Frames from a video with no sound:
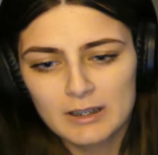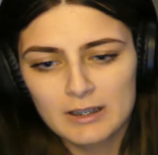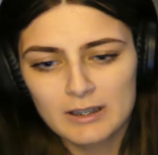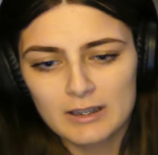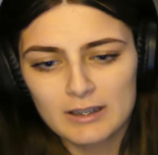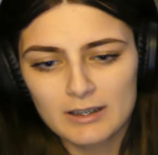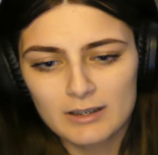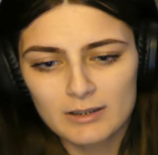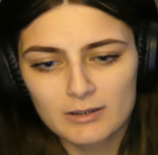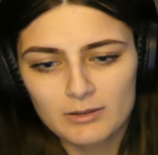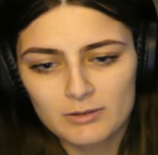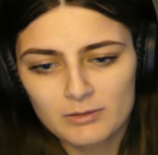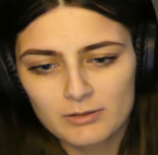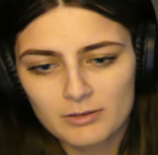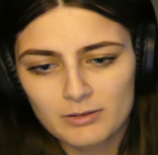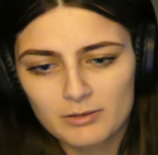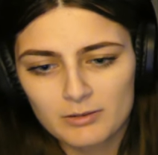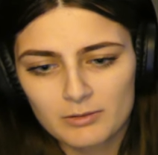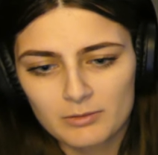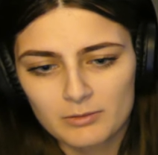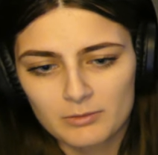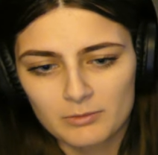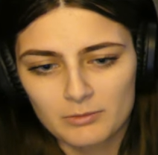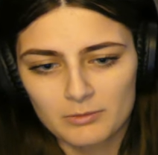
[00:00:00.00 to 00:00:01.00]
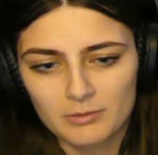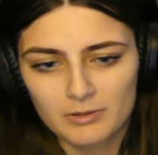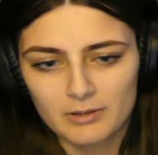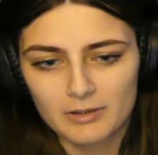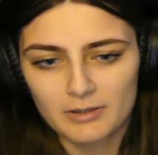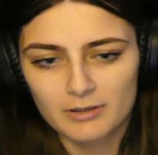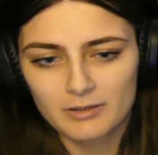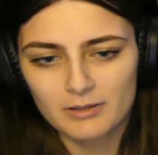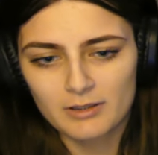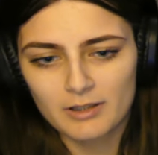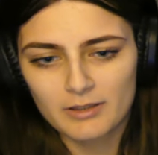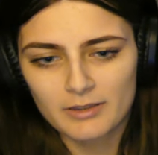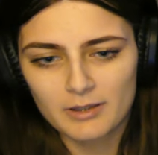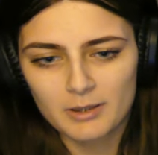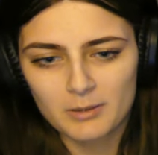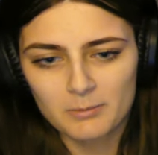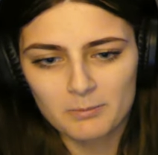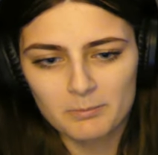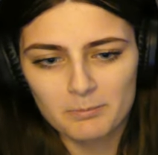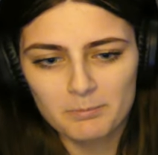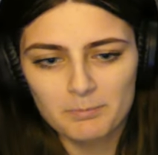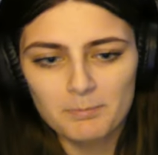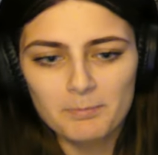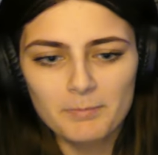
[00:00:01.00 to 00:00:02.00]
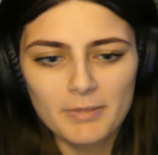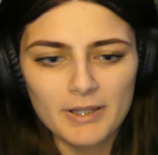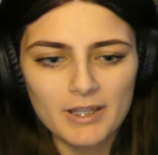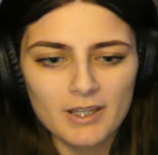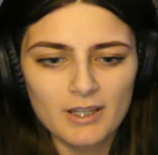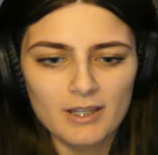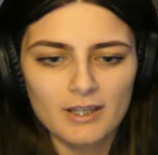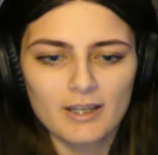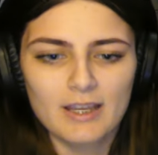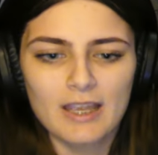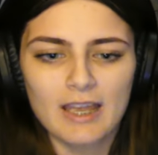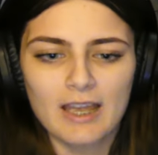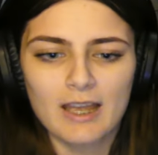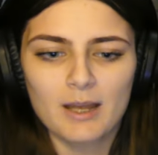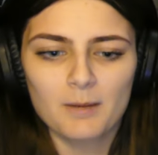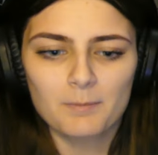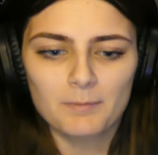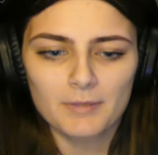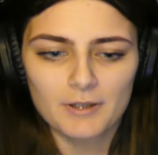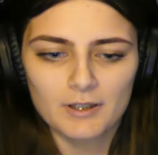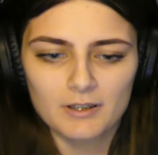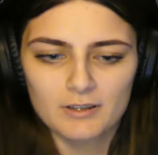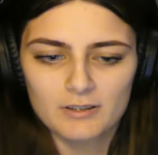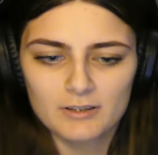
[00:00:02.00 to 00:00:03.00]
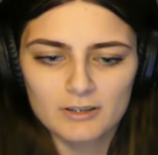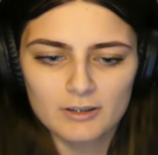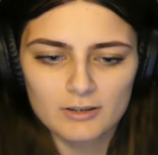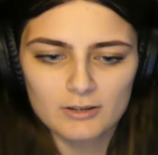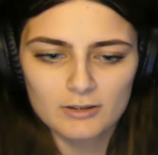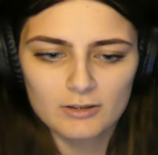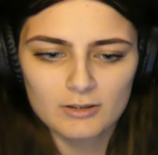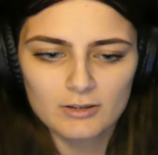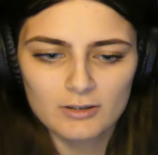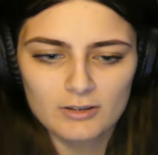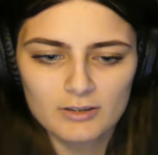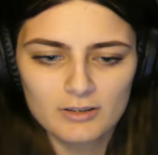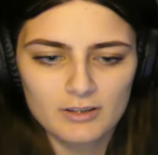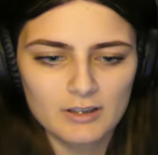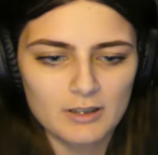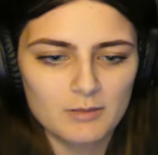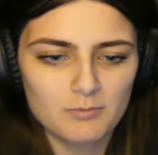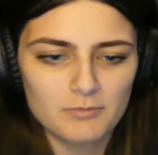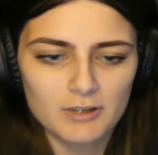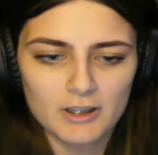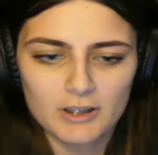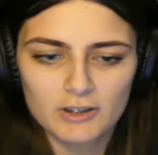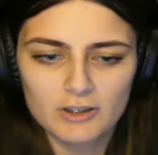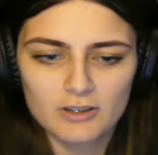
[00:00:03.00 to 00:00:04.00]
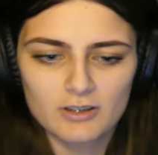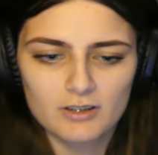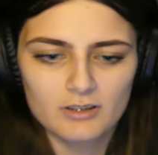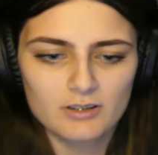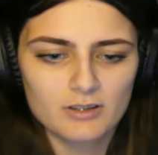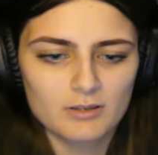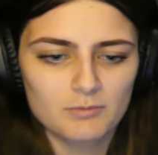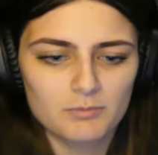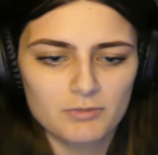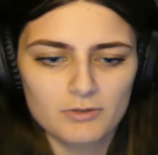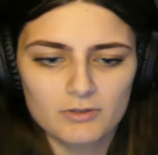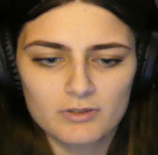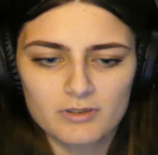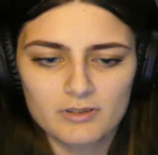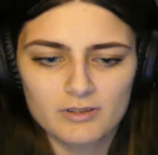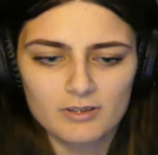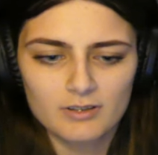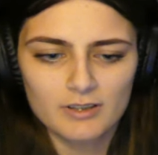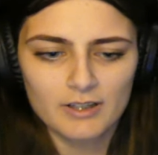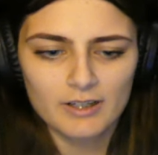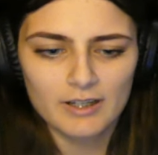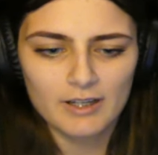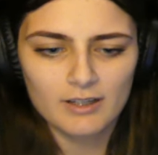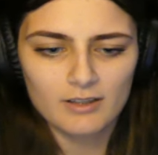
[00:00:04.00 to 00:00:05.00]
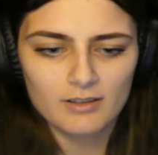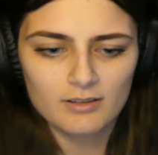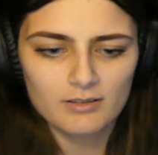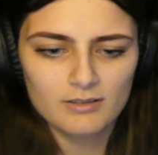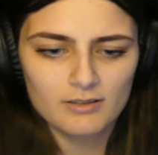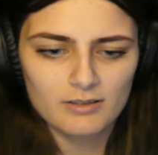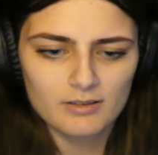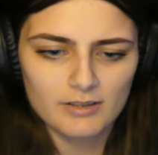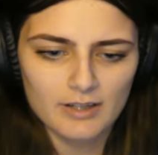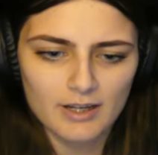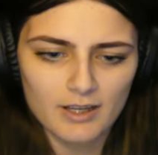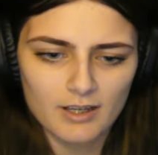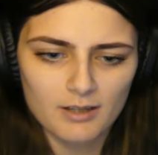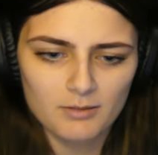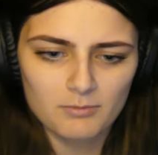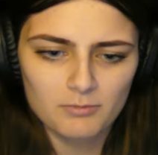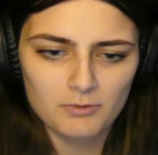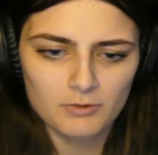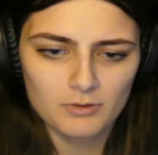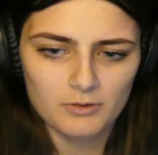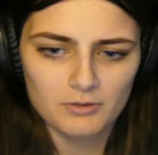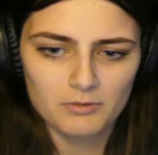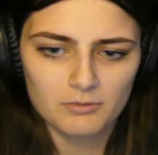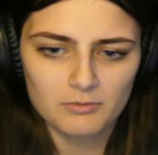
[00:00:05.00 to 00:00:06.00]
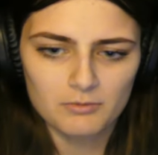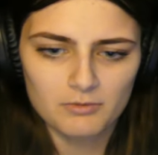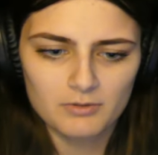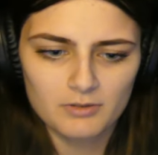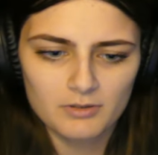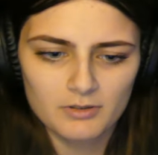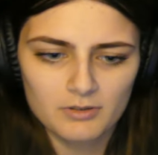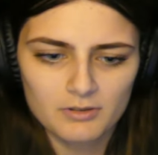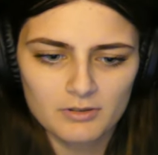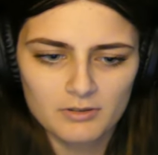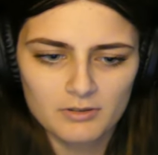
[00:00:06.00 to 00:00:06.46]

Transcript: I don't know, like, nothing big happened. It seemed like just a simple stab wound.